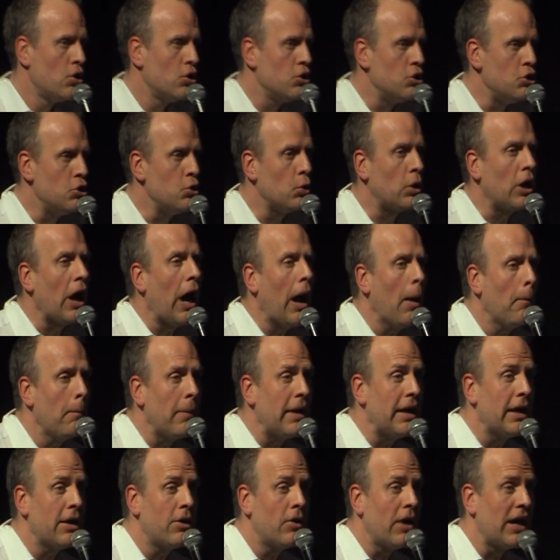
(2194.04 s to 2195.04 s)
You come
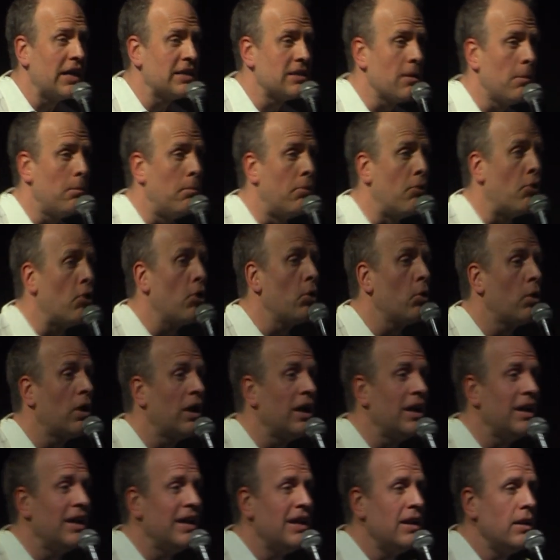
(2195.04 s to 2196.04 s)
here as a
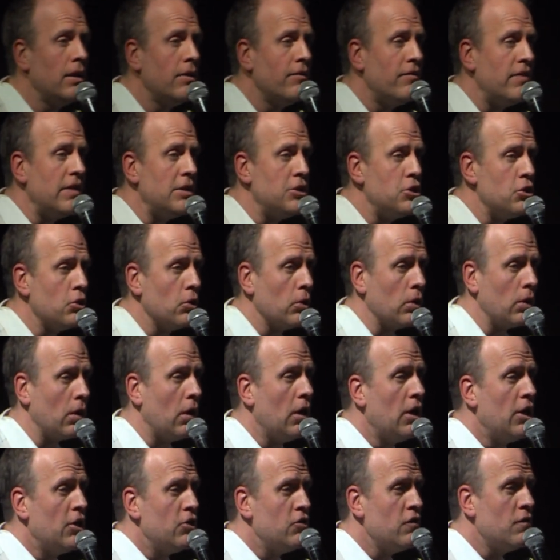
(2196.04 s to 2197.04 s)
broken individual.
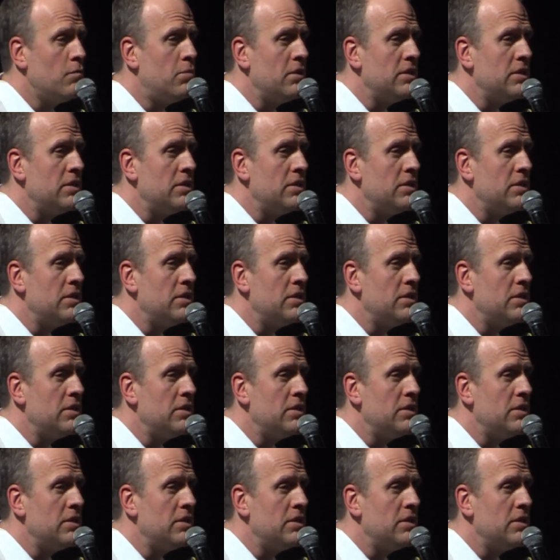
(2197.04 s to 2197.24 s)
You've